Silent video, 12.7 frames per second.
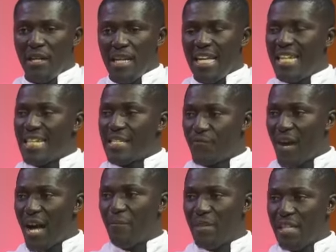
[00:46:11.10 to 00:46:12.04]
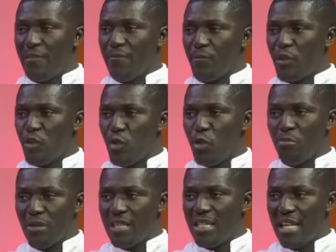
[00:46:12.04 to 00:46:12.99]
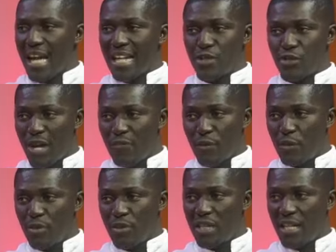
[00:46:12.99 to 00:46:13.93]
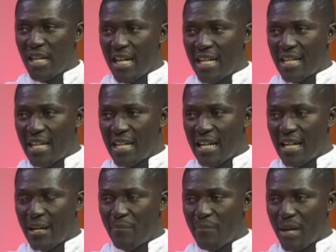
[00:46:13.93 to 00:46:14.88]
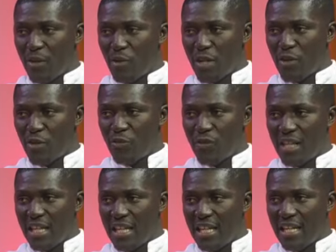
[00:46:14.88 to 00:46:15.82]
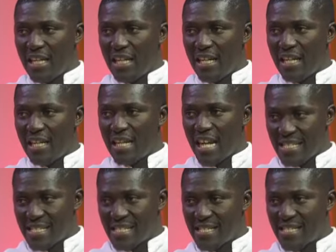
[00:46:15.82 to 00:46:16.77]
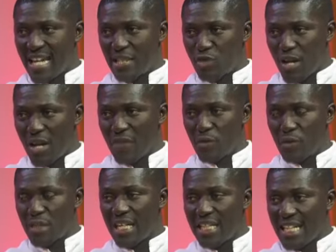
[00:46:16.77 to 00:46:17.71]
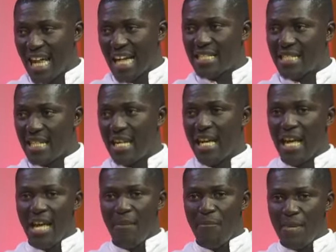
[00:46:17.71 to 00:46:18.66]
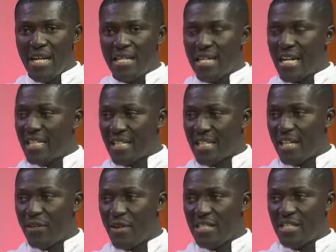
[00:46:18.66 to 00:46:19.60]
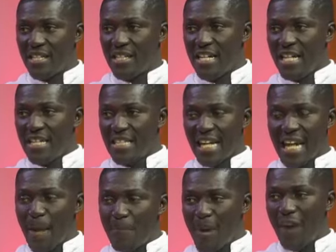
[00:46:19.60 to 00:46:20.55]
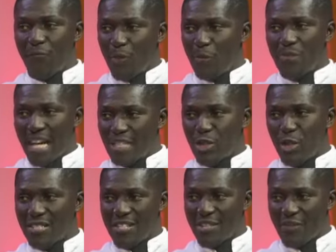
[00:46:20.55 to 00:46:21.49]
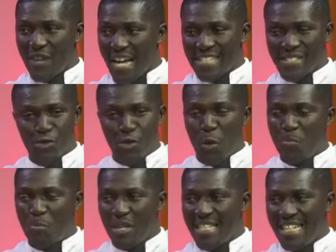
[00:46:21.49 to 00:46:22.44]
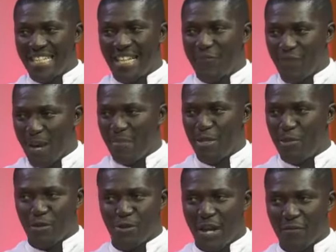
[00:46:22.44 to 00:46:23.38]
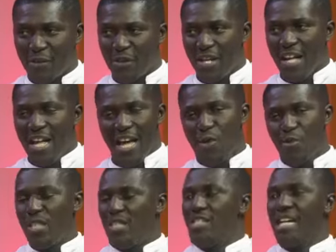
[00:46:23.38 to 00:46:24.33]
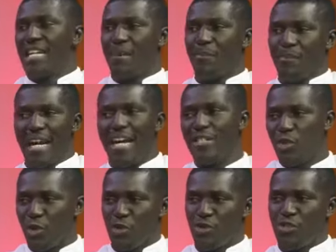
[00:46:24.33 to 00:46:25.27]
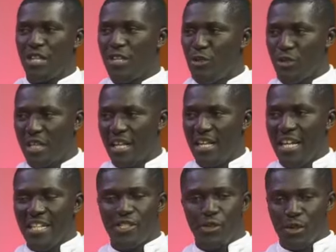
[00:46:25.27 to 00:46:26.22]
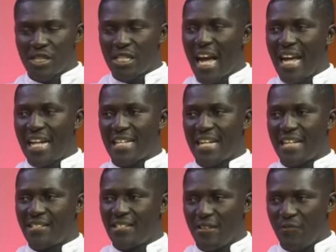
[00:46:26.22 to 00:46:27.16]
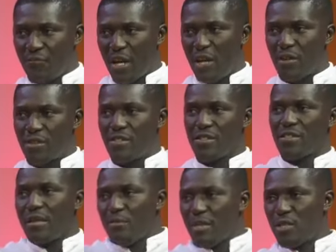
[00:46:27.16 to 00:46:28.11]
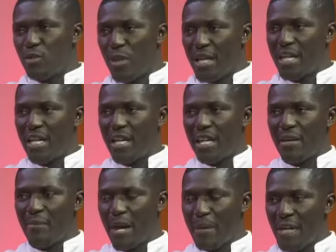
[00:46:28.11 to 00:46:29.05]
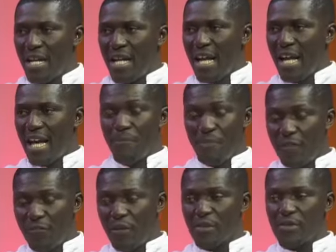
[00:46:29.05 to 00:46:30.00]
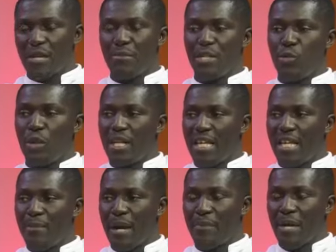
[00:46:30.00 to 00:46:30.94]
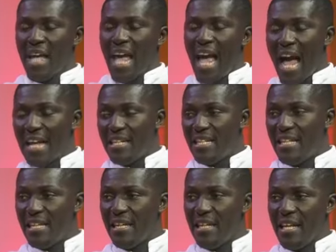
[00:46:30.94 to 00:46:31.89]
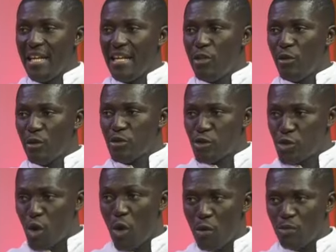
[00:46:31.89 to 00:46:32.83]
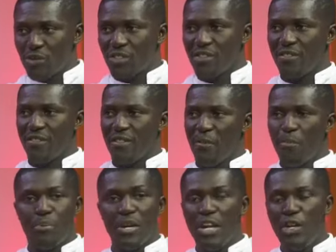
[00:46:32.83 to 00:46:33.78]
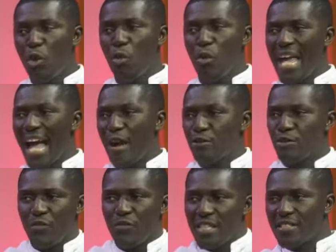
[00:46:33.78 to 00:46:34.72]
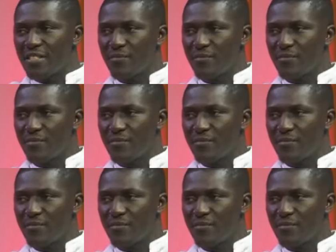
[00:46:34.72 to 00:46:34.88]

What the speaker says: in his family, nobody had traveled, and one of the cousins had traveled, and the auntie made a declaration that apart from that daughter of hers, nobody in the family would travel. Right. And when she had applied to go to the UK, she was lying there and she felt somebody waking him up, and he felt somebody waking him up, and he was told, pray your way out of it.